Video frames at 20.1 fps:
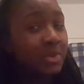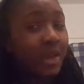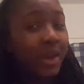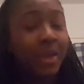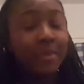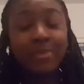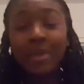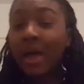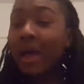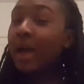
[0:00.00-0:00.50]

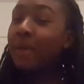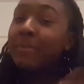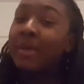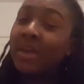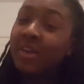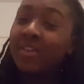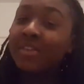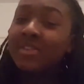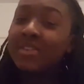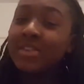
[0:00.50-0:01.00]
times, I'm
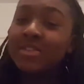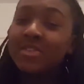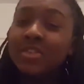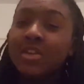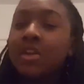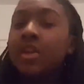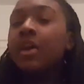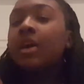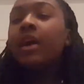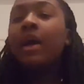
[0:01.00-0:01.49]

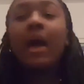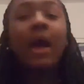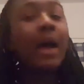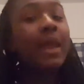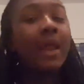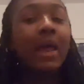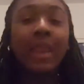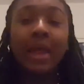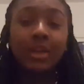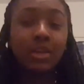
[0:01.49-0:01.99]
inconsistent
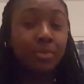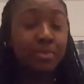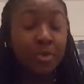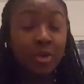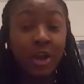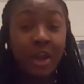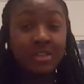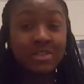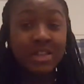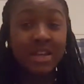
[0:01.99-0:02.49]
and I like to
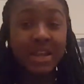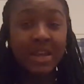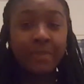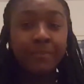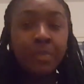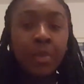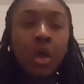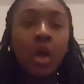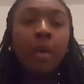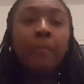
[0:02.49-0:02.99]
procrastinate.
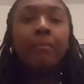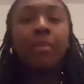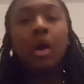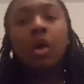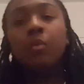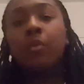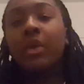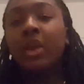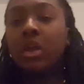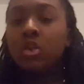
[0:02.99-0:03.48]

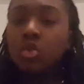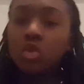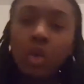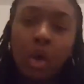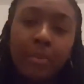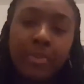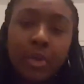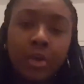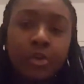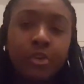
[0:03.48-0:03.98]
But when I do
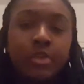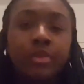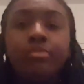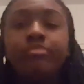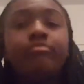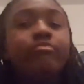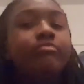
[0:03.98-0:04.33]
upload,